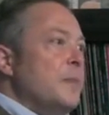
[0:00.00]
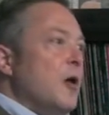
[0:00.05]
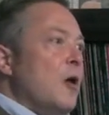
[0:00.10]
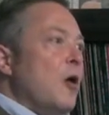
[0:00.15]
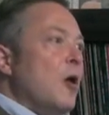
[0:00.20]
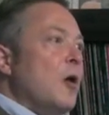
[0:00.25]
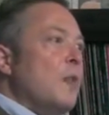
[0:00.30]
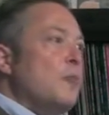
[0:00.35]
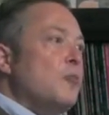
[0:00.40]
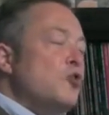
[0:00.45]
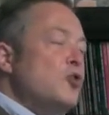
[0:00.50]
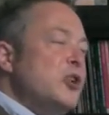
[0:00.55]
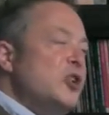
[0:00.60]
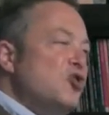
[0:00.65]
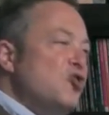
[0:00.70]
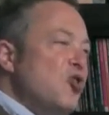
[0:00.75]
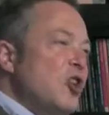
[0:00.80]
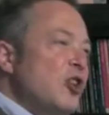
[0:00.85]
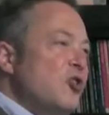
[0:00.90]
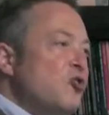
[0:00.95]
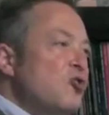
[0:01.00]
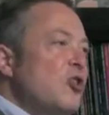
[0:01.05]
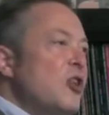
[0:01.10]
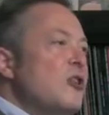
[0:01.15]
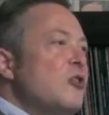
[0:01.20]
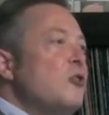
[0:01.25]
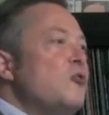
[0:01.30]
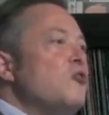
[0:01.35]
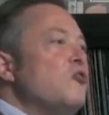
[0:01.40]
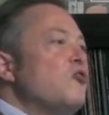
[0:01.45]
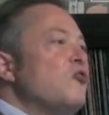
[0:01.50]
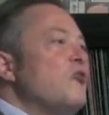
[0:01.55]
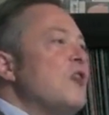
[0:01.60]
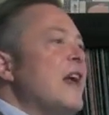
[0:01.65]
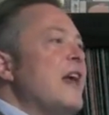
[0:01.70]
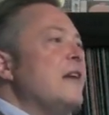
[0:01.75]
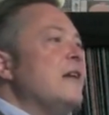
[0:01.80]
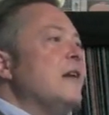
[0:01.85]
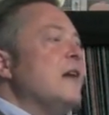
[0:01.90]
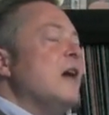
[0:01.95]
our appreciation and
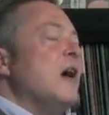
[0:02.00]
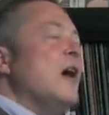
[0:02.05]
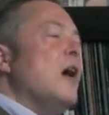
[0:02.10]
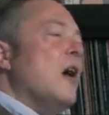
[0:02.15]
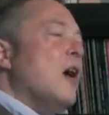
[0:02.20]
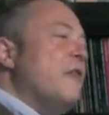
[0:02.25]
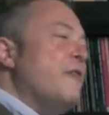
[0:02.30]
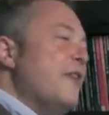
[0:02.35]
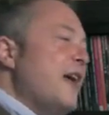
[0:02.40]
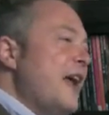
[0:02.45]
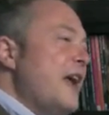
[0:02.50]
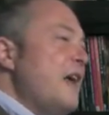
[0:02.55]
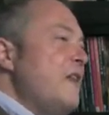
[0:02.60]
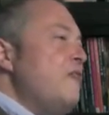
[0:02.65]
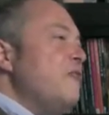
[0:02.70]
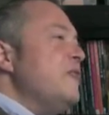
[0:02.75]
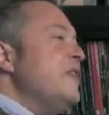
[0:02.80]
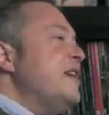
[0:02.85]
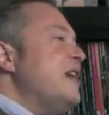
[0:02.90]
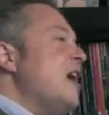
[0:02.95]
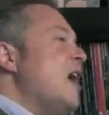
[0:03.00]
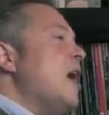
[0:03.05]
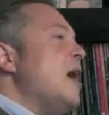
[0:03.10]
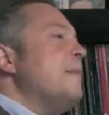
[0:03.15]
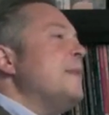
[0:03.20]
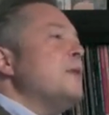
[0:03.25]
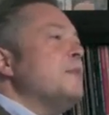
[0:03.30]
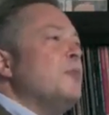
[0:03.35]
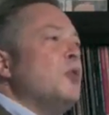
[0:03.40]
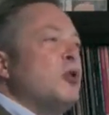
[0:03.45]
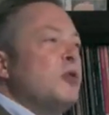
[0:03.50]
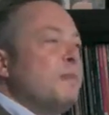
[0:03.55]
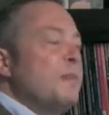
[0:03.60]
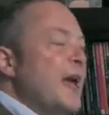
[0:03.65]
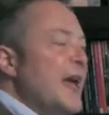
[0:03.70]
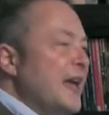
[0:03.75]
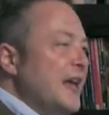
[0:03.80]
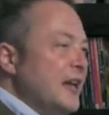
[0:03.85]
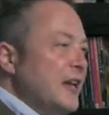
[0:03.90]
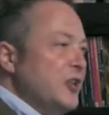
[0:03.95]
understanding of every comic book
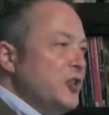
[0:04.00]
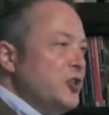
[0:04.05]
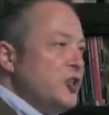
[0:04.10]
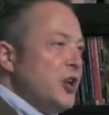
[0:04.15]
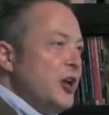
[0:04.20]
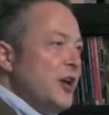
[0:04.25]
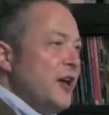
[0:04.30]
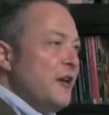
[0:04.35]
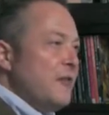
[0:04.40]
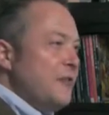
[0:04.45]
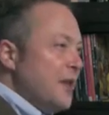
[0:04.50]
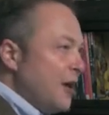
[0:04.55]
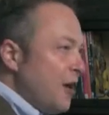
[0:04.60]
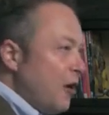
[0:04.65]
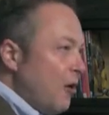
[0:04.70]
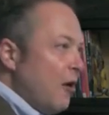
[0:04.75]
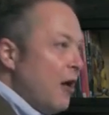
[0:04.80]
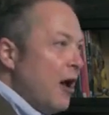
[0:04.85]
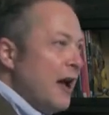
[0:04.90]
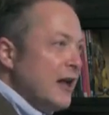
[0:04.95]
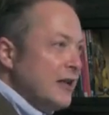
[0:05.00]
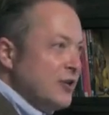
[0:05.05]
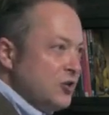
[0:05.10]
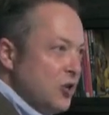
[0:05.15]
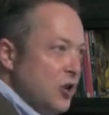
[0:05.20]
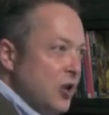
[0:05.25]
page that our eyes